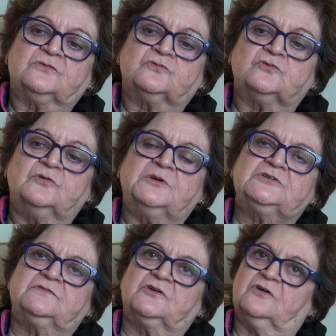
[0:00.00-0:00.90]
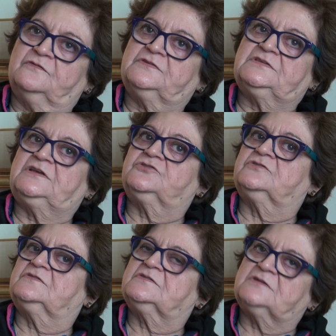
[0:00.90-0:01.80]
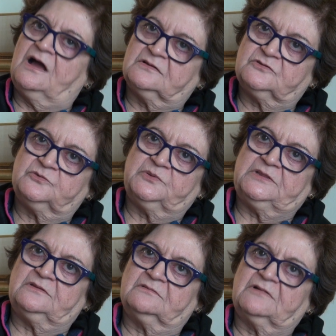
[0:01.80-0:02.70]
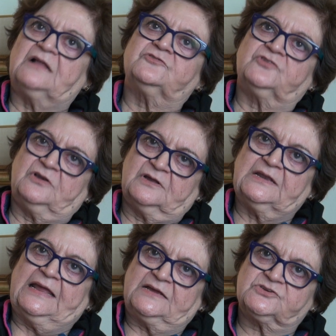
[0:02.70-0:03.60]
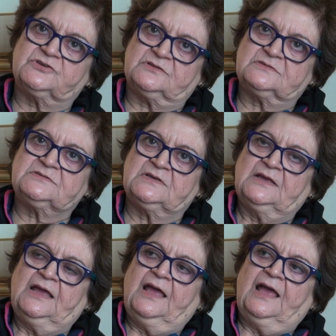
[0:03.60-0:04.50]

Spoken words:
so much of the conversation starts with cultural connections